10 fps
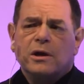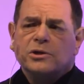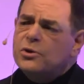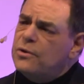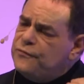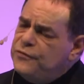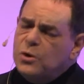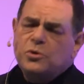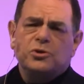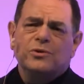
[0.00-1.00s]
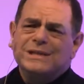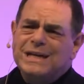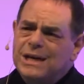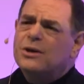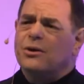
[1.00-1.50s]
So the future is
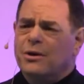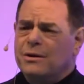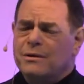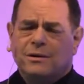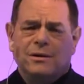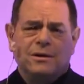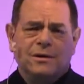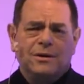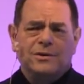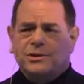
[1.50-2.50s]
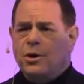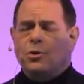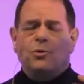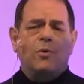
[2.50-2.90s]
here. And as the old